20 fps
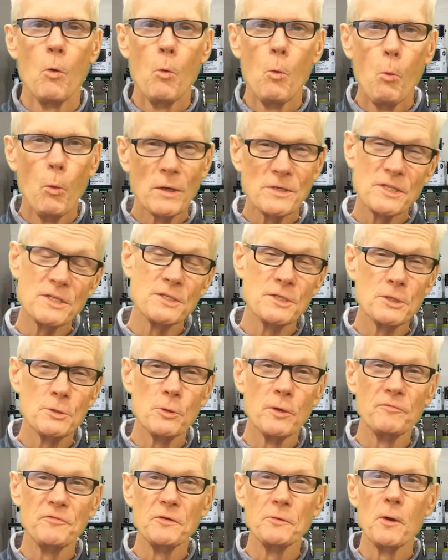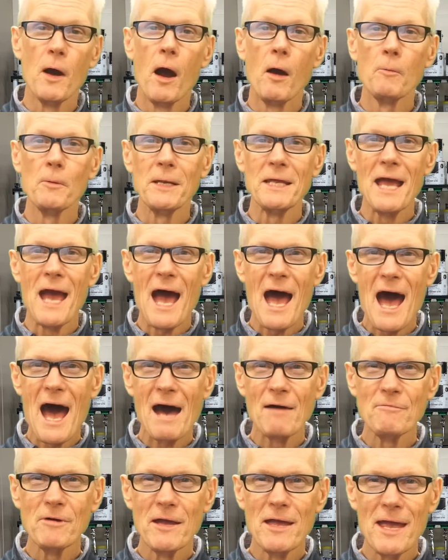What do you do if you already
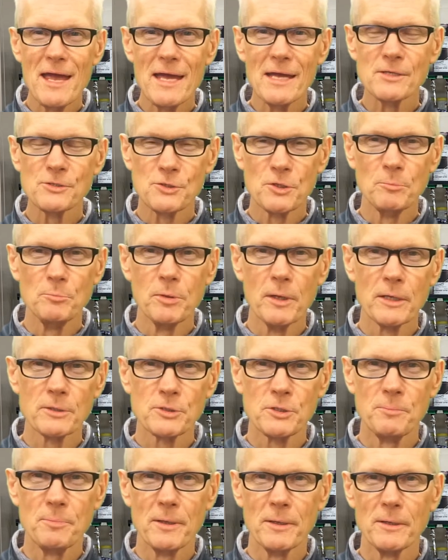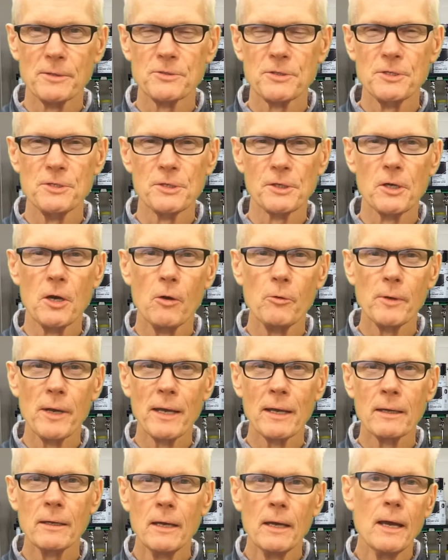have a hazed or blushed appearance in your
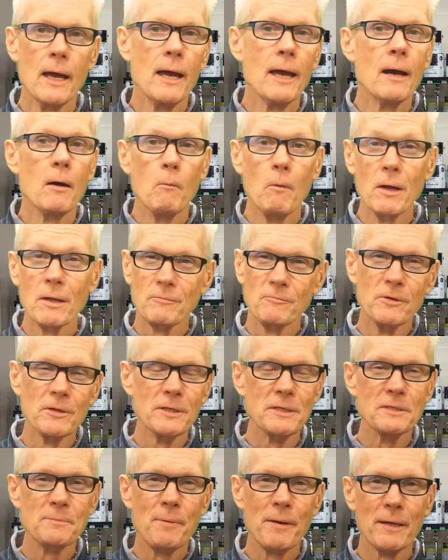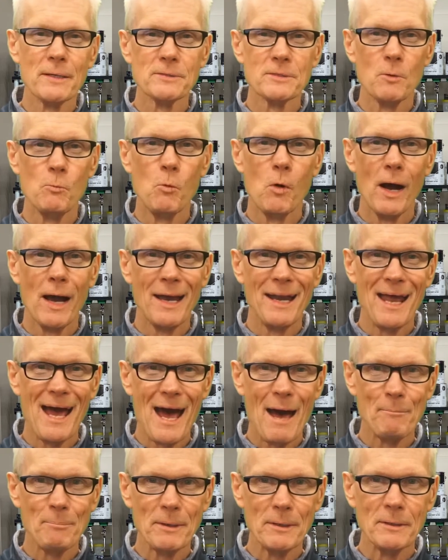coating? Well, it really depends on why it
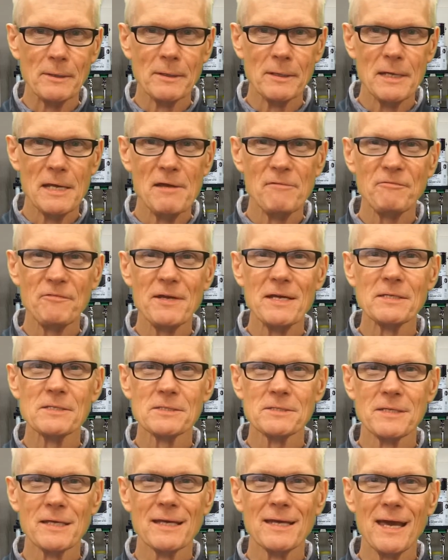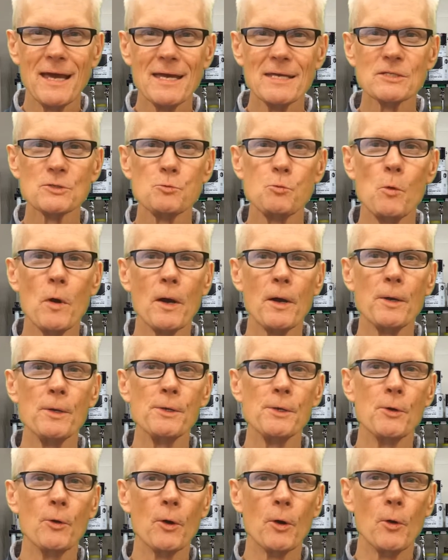happened. If it's the case where
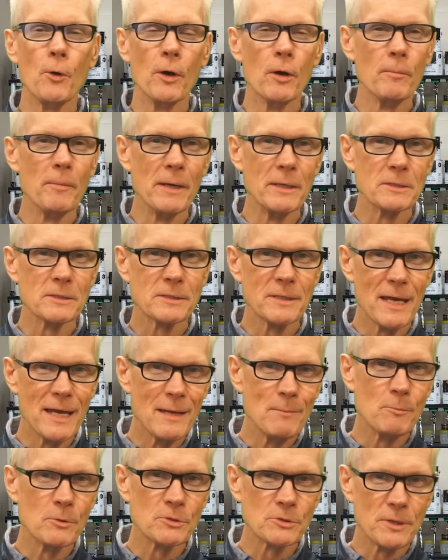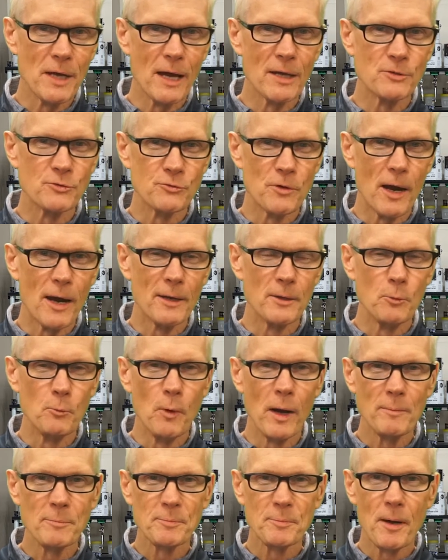your oil-based stain was not dried or
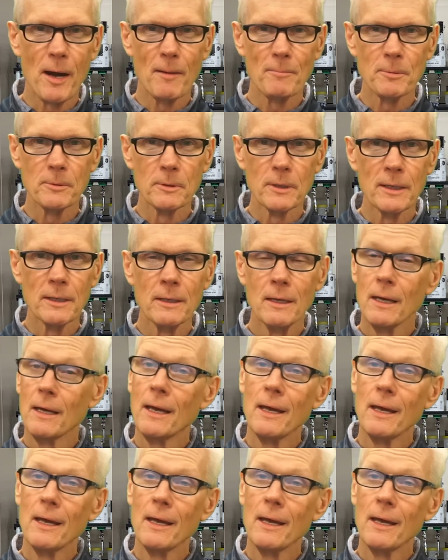wiped properly,